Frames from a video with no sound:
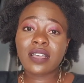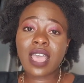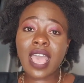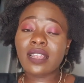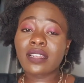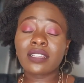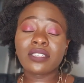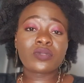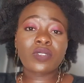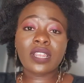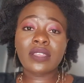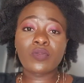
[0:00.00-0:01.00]
are
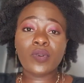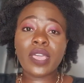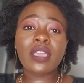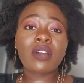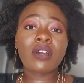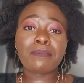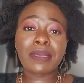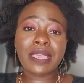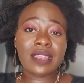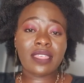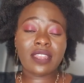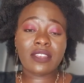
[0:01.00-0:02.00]
literally way
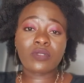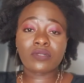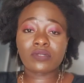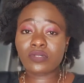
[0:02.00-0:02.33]
better than yours.